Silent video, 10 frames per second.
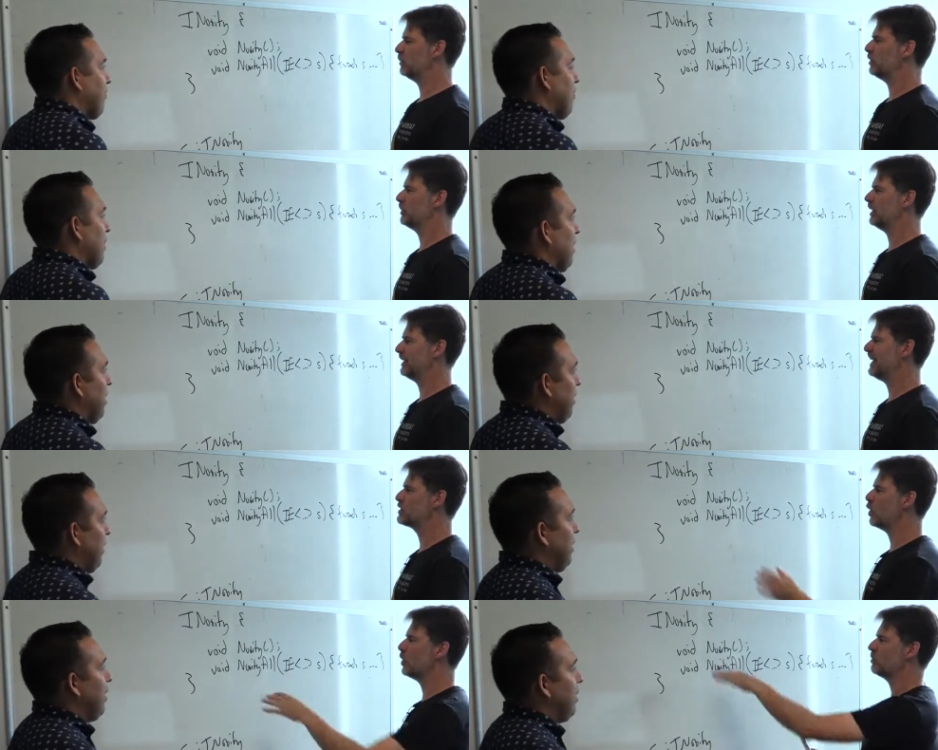Speaker 1: implement it in
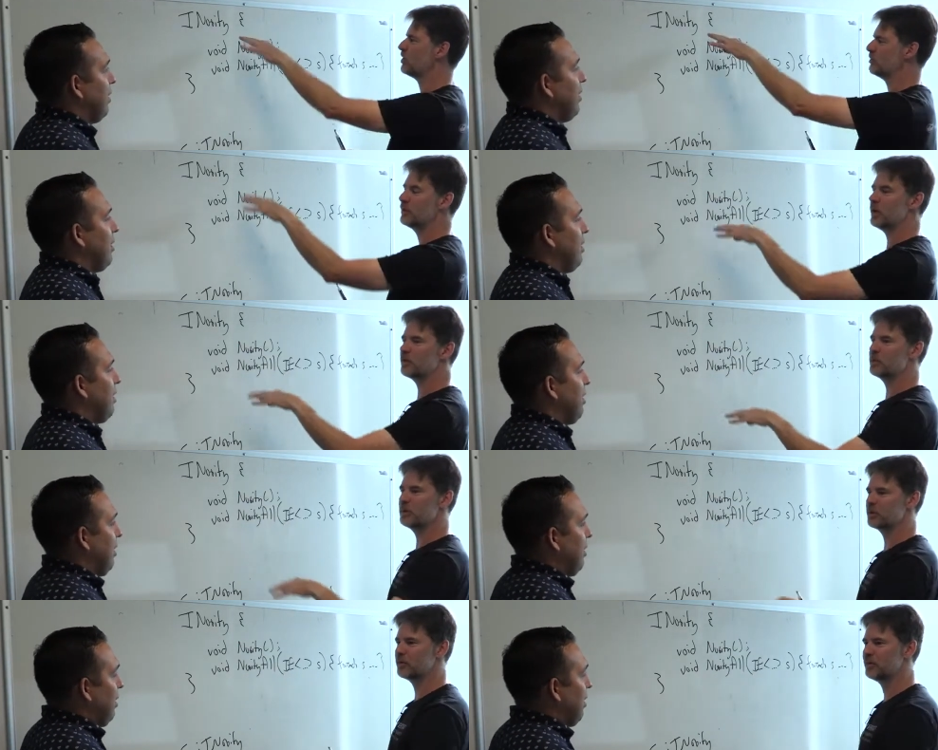terms of the other
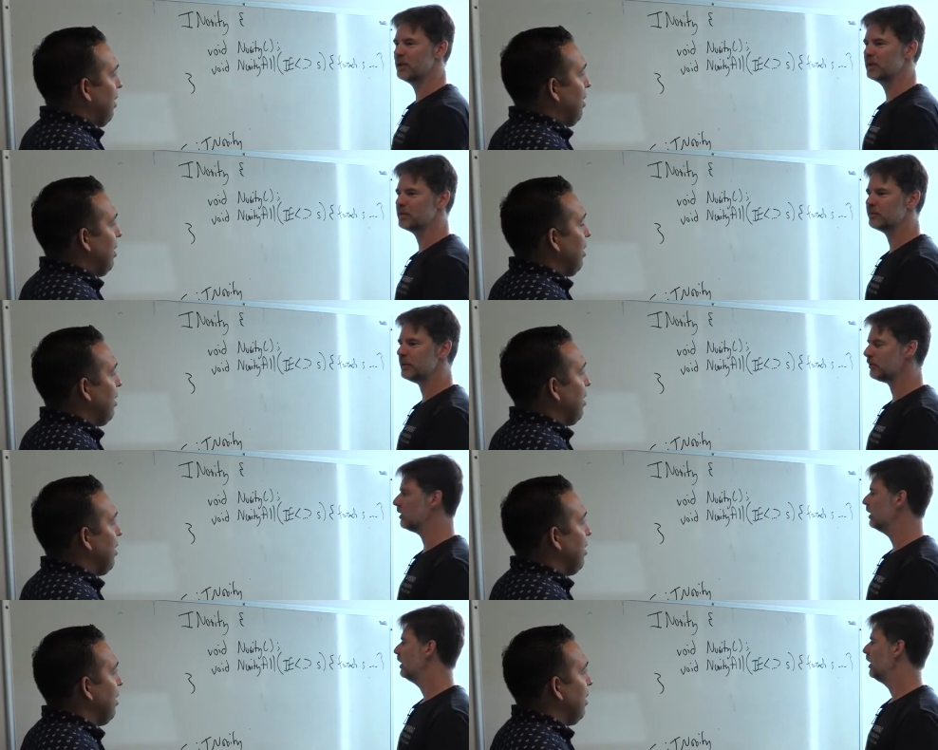members of that interface,
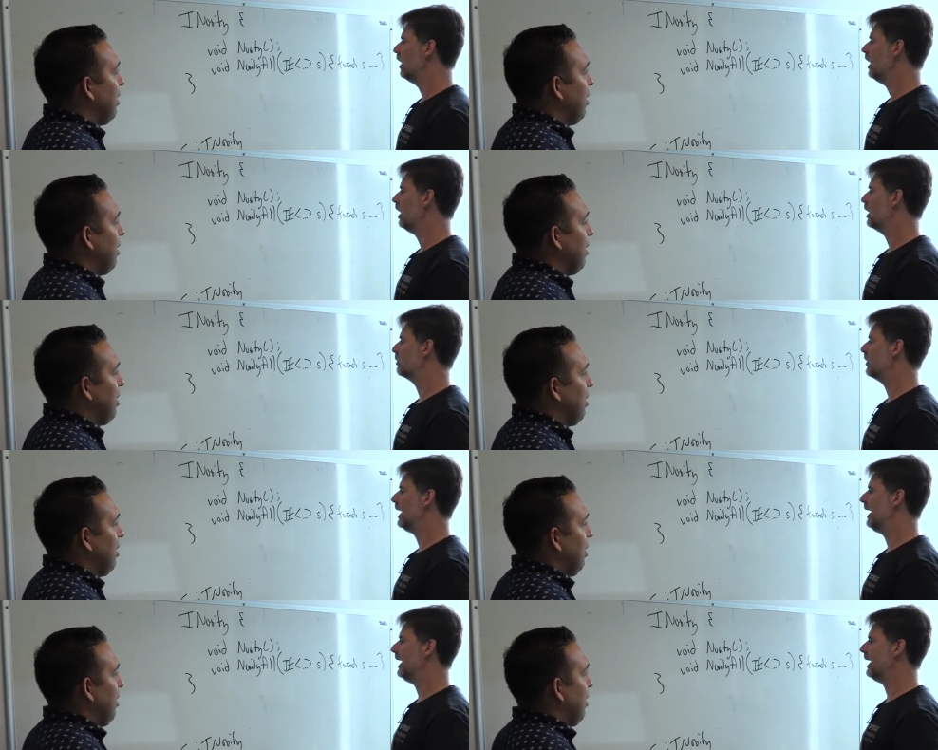um,
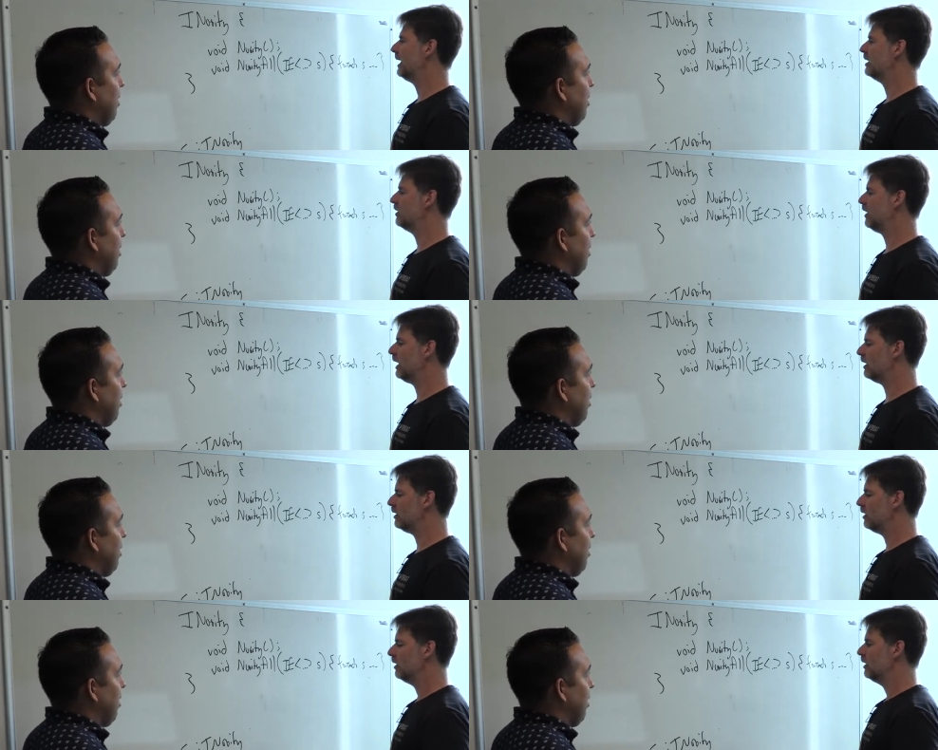and
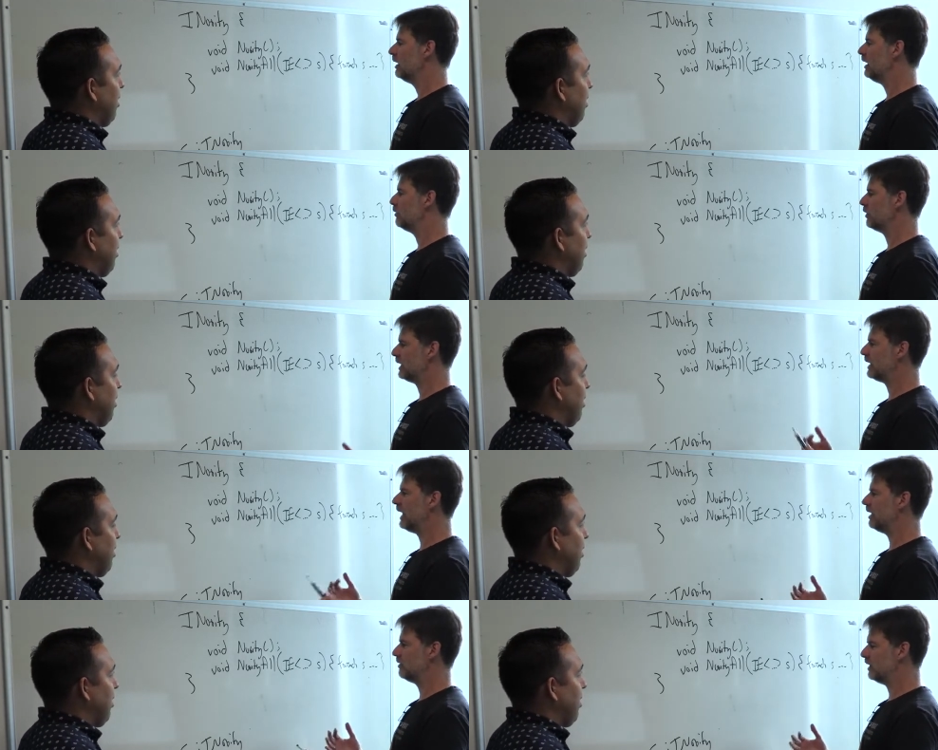then if a
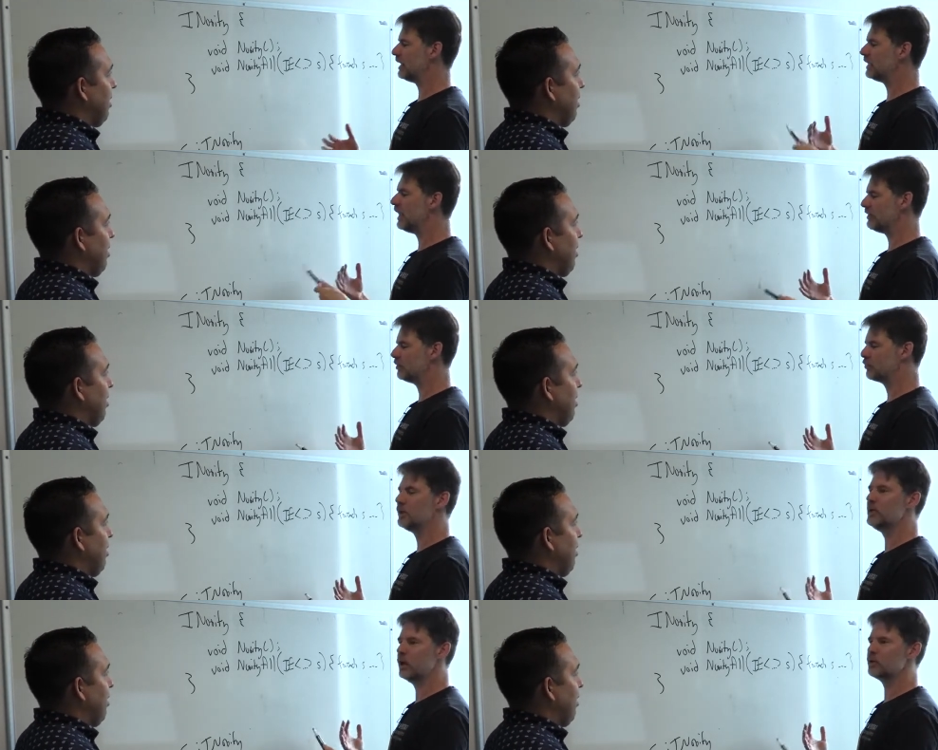class then a class is
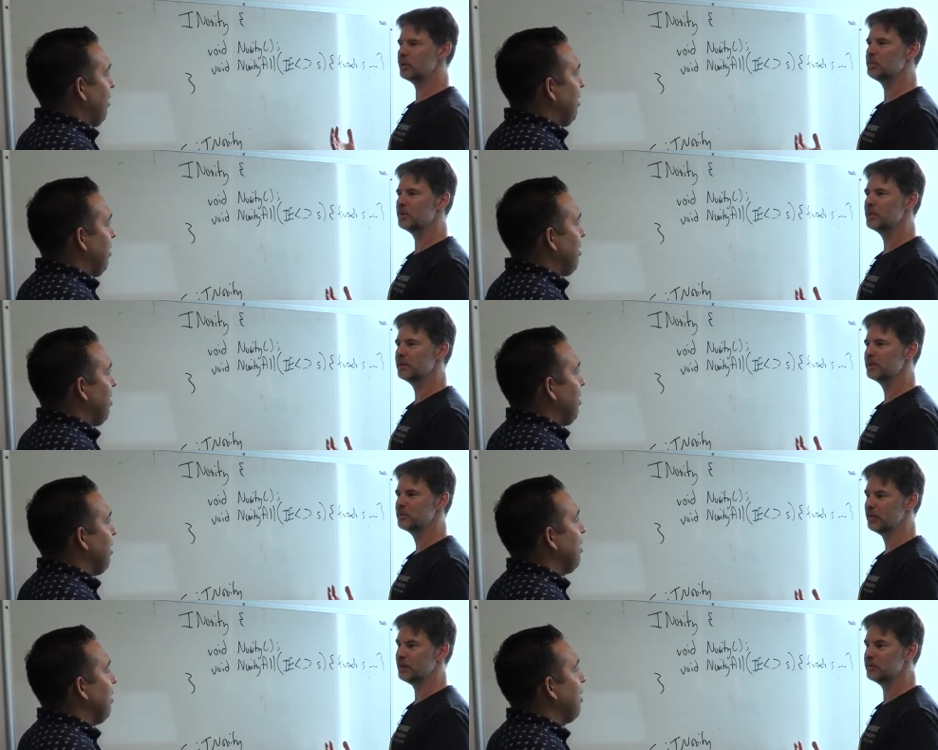free not to implement it
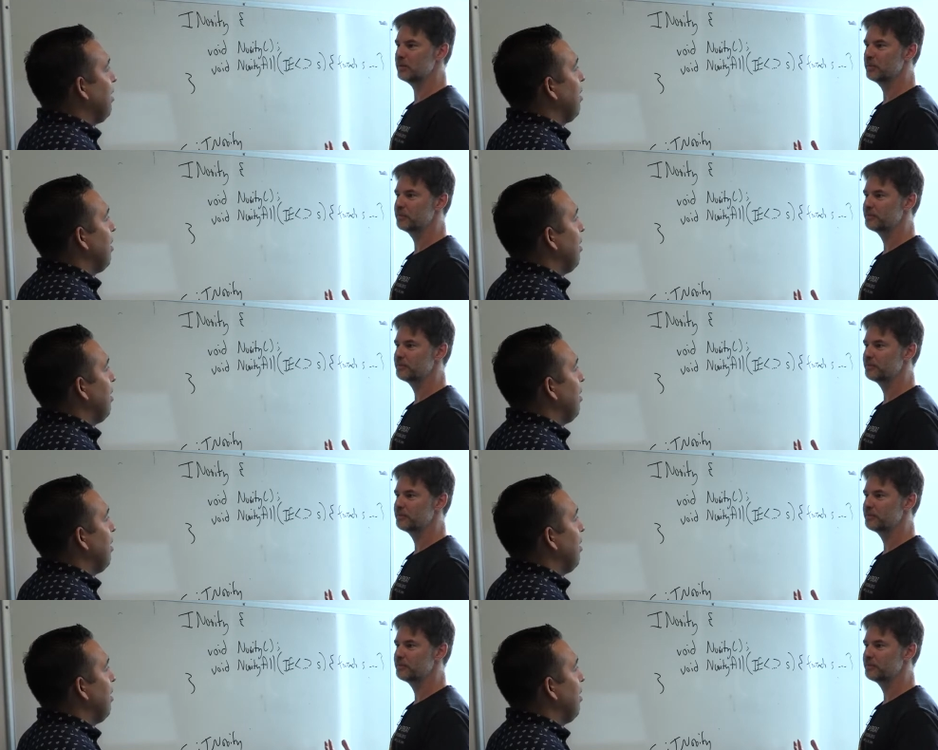themselves.